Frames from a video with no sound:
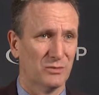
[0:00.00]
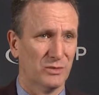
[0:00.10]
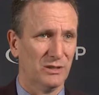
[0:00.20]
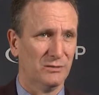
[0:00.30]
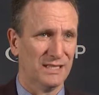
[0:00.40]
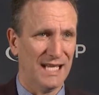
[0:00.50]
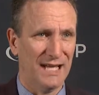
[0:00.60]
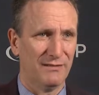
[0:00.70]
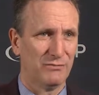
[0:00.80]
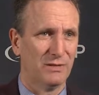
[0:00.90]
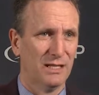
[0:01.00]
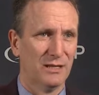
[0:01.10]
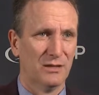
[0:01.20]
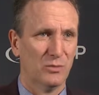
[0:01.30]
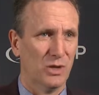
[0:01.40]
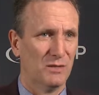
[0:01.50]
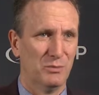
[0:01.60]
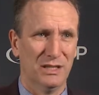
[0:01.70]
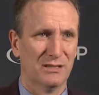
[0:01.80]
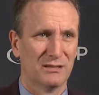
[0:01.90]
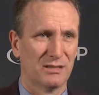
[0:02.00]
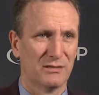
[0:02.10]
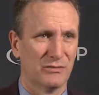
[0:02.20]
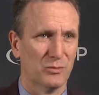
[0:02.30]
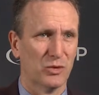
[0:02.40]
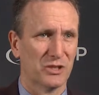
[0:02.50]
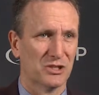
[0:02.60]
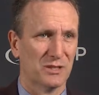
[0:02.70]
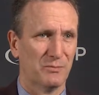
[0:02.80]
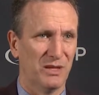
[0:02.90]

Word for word: we already have one built for mortgage.